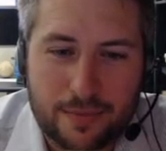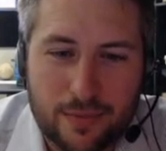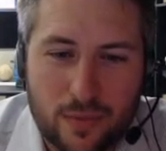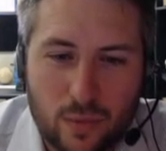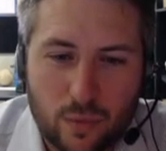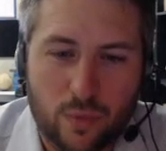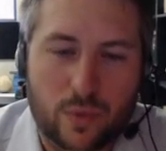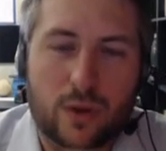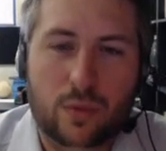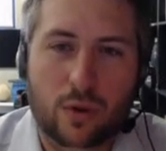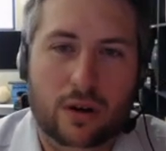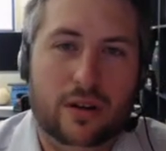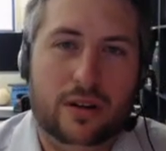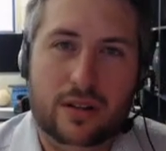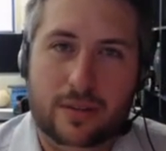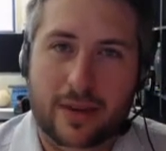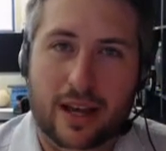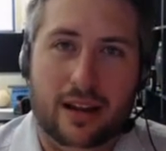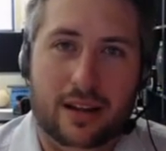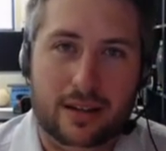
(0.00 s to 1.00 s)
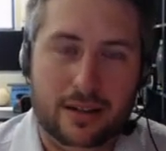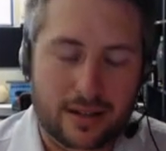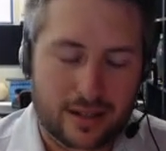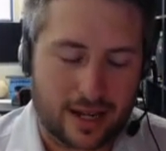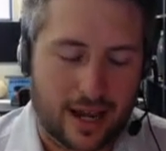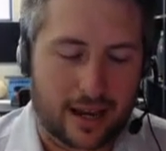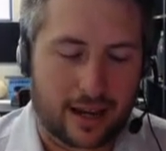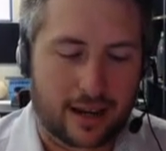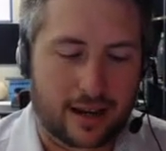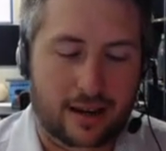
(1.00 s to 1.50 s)
we wanted to be able to
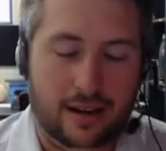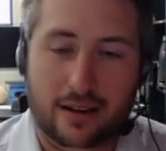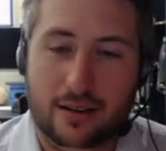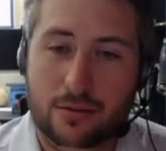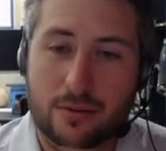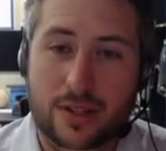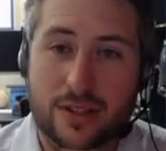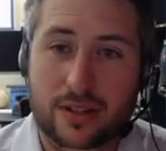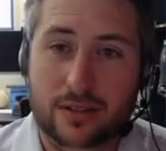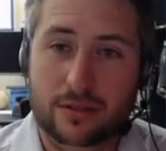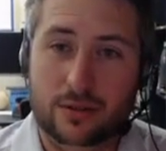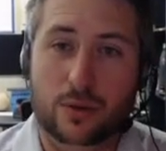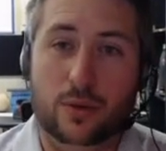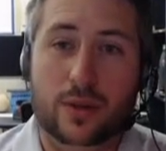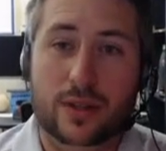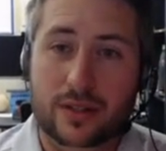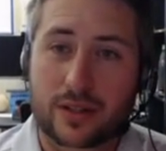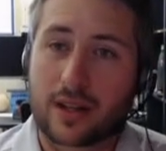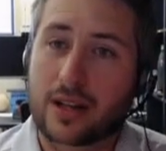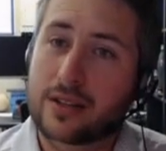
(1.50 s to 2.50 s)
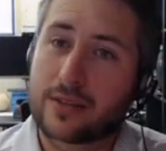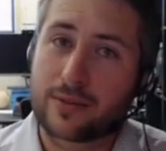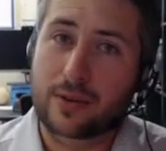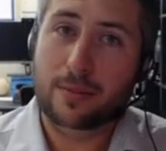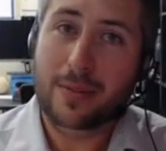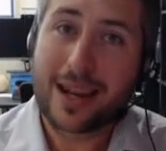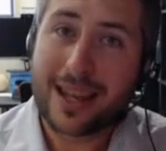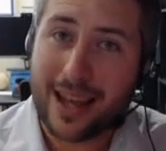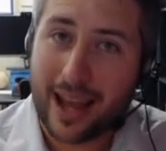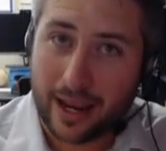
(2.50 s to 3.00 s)
take do a Winston-Lutz for
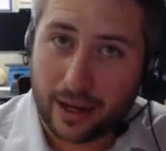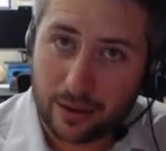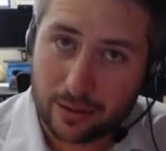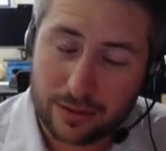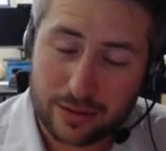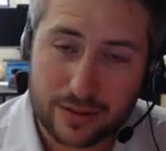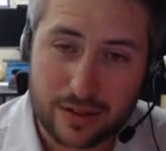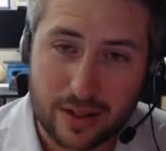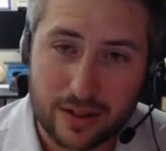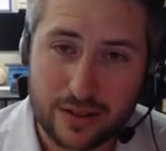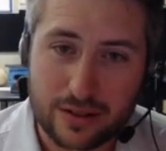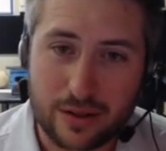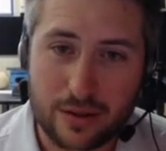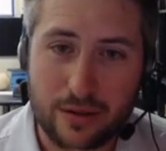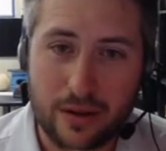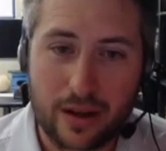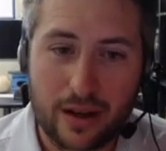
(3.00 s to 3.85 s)
many angles, and so